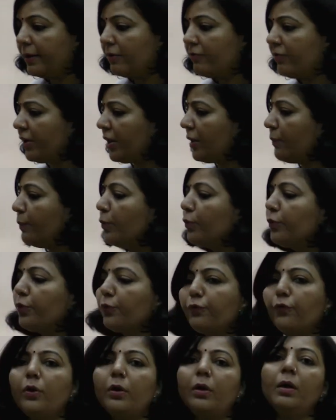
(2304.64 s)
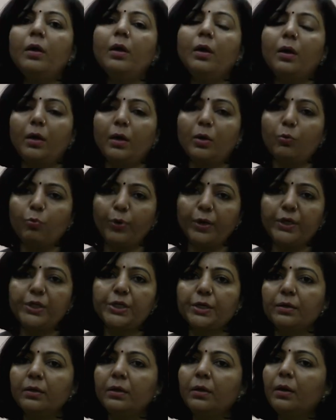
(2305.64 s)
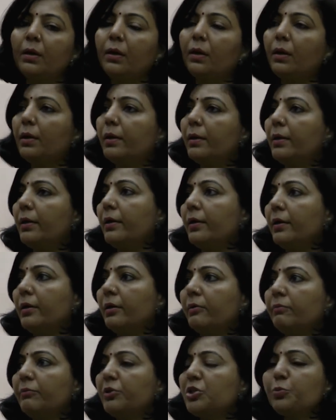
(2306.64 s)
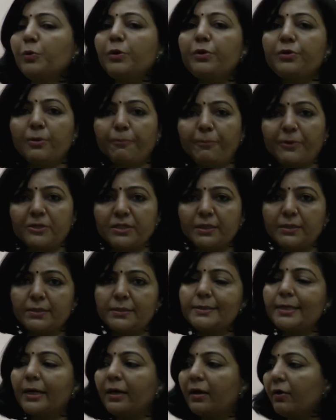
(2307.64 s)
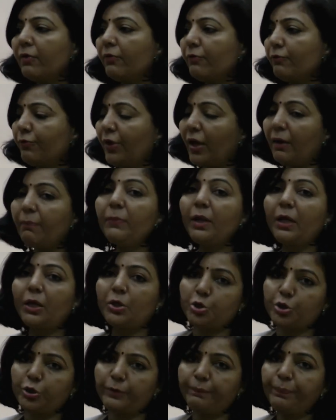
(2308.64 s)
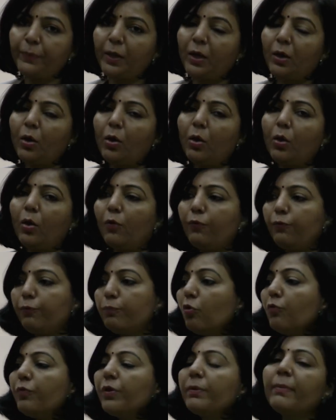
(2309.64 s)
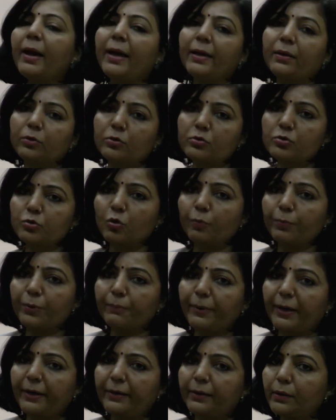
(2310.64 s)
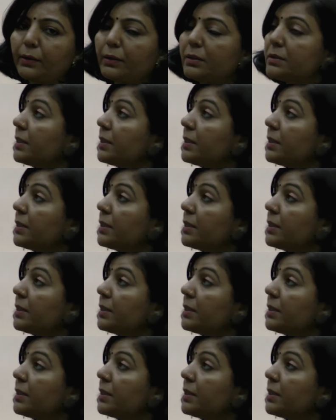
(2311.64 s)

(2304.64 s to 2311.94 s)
a very beautiful equation uh, which will represents the wave nature of moving microscopic particles